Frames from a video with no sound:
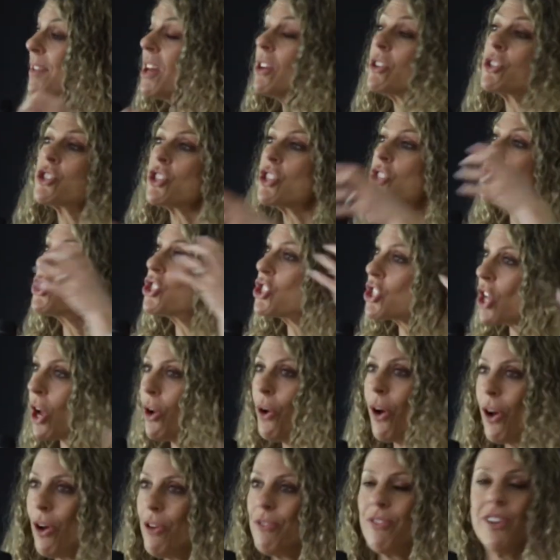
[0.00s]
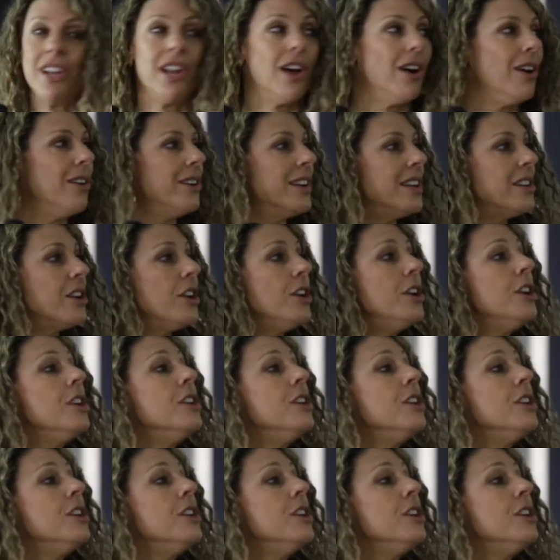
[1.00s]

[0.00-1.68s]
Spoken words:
They're just so overloaded.